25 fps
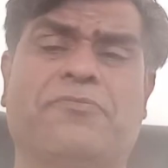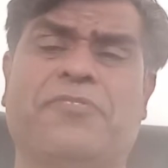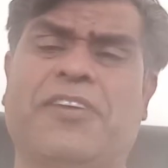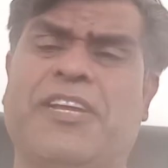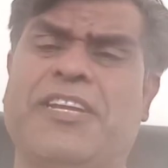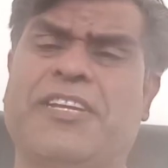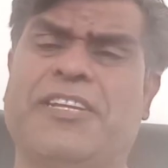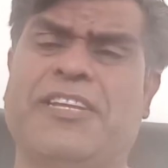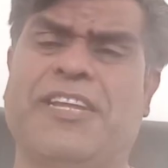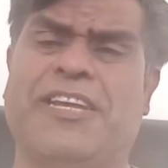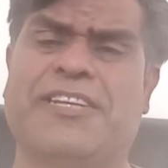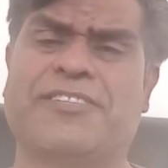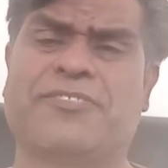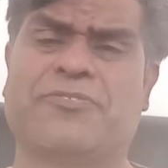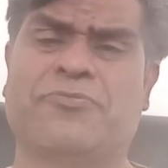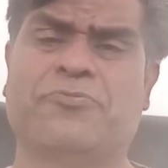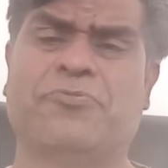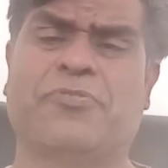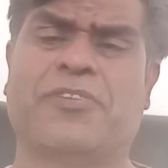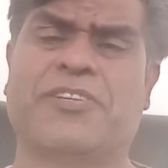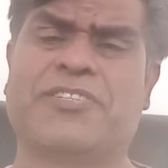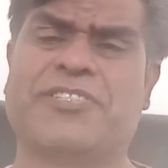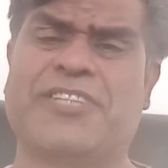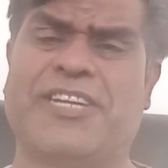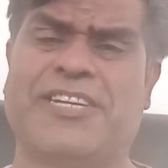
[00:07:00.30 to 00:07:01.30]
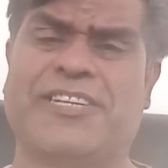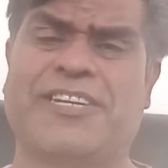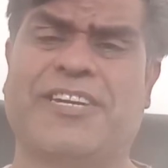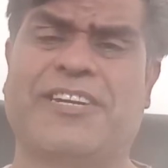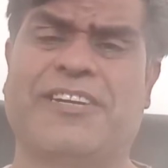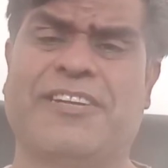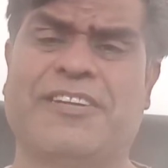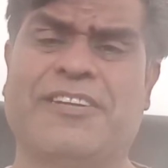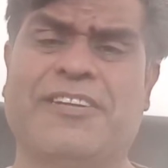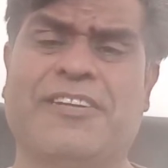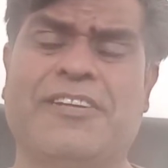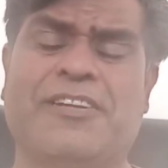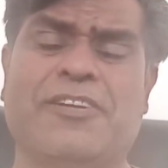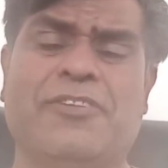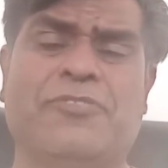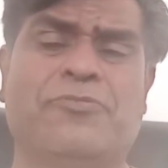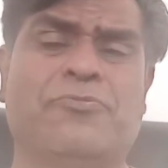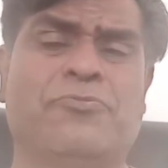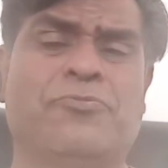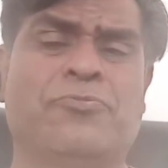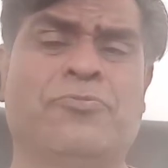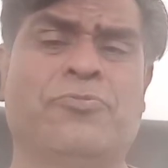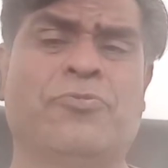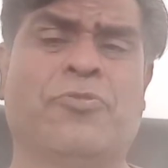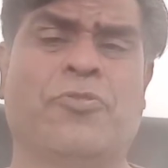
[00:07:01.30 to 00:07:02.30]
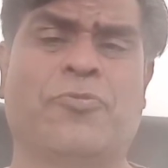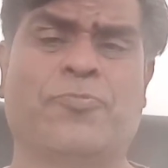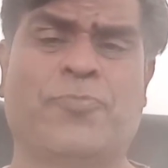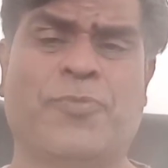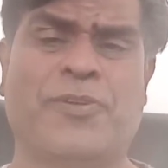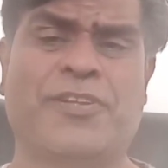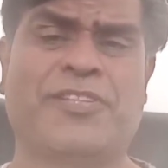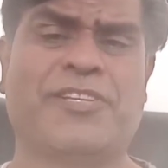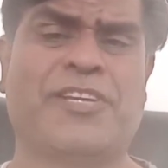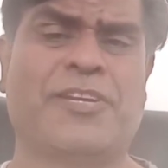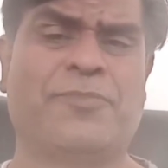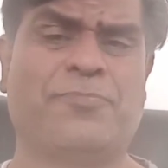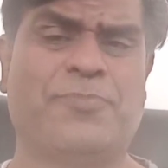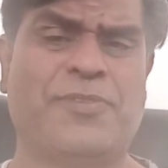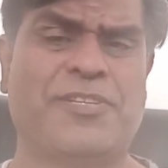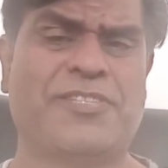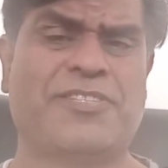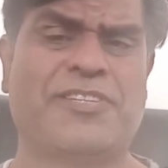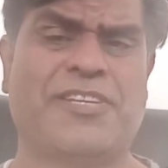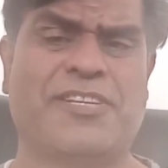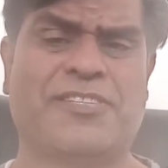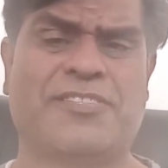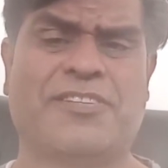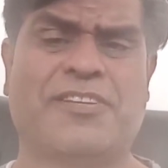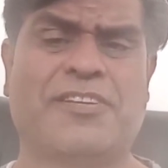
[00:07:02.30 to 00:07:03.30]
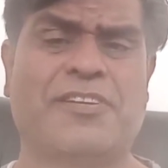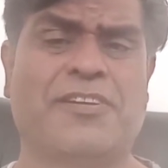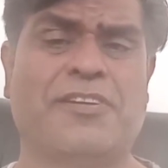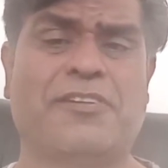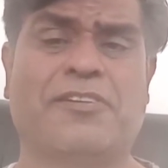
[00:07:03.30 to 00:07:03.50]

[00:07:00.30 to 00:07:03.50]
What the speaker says: Very less, who are settled, who opened their business.